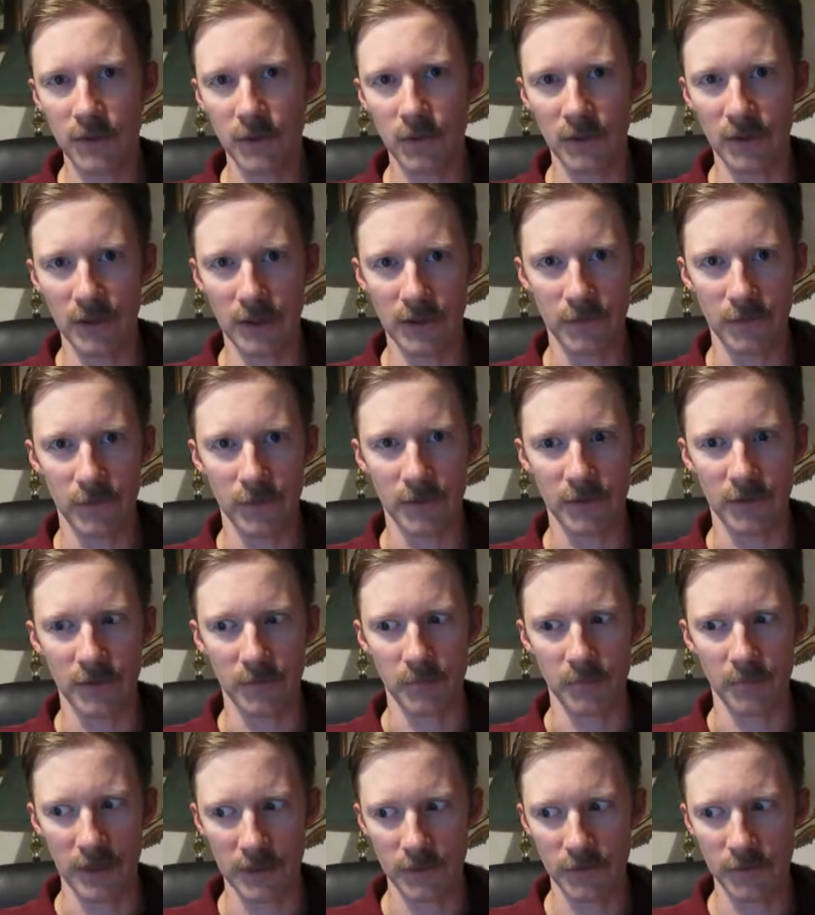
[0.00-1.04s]
whenever it's
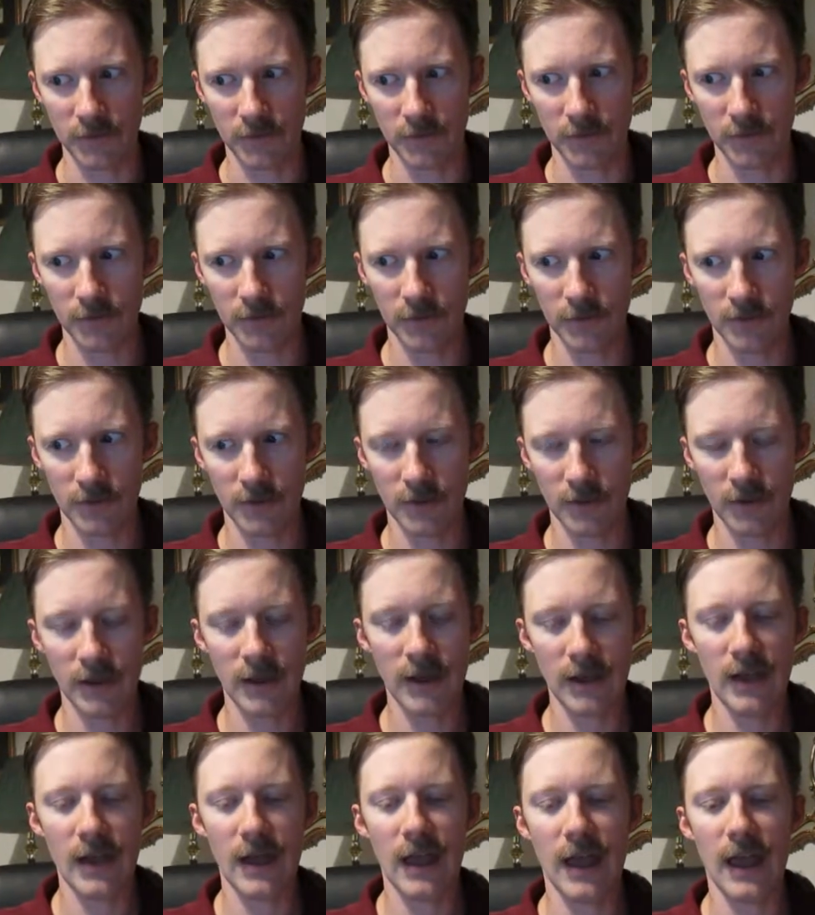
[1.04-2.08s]
mentioned,
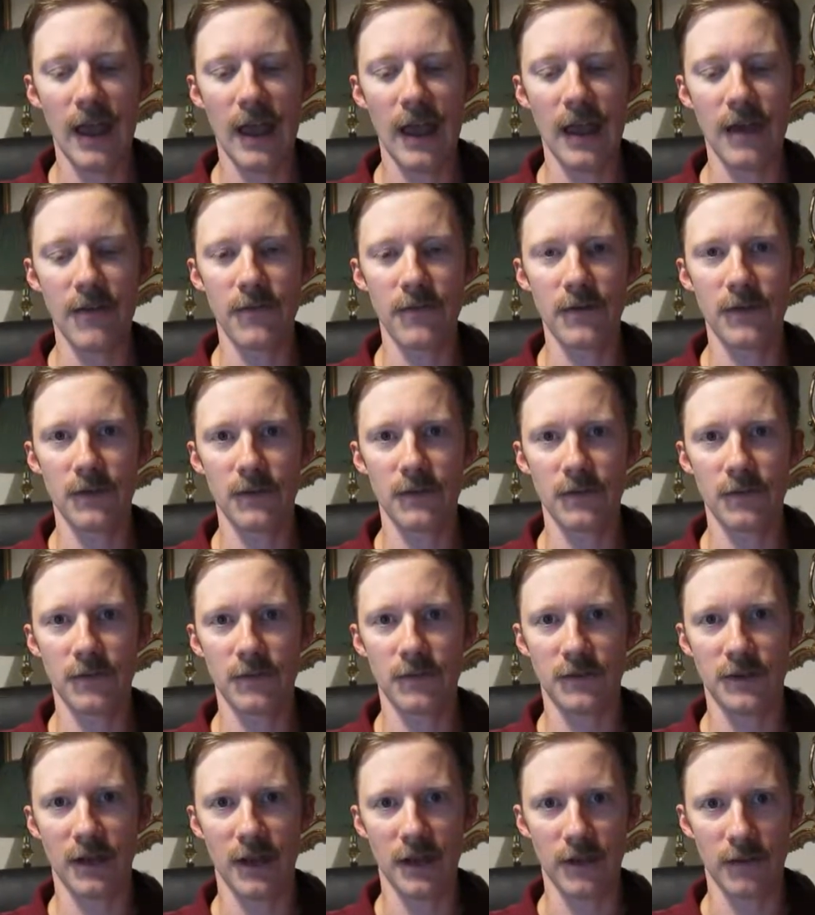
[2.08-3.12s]
evidence
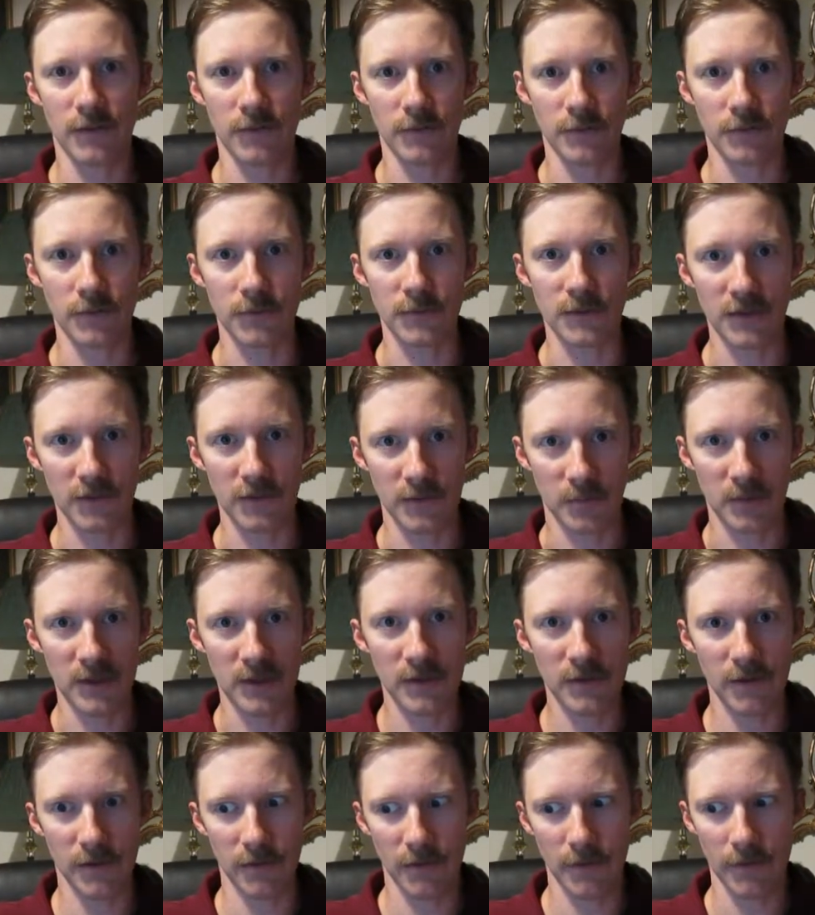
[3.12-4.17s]
tends to
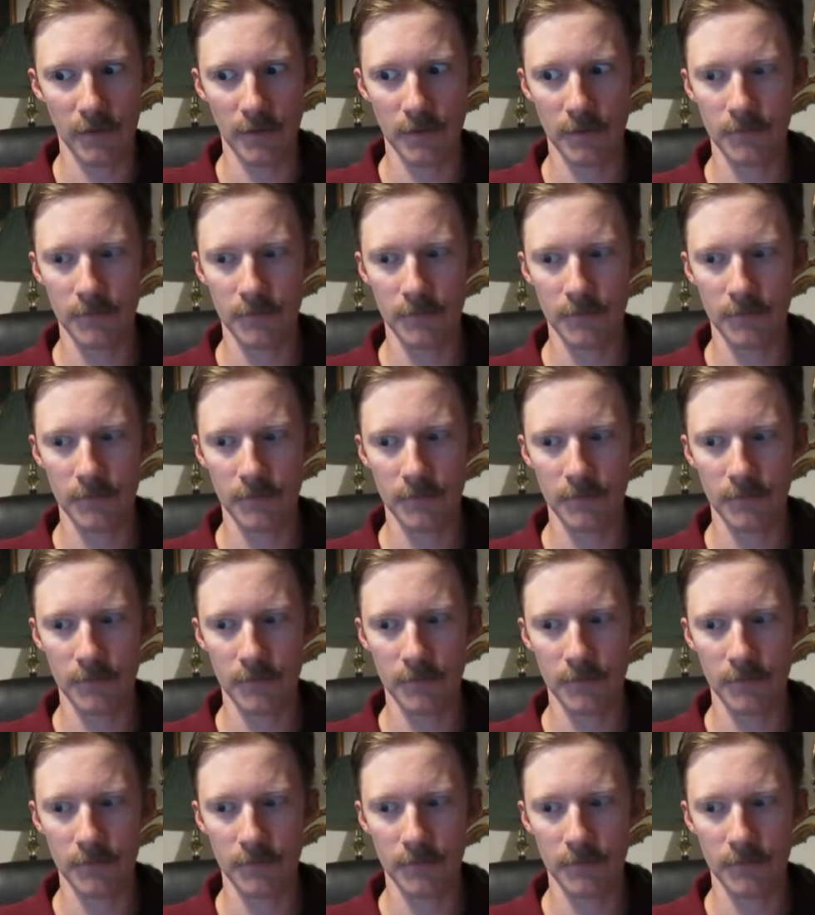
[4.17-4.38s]
disappear.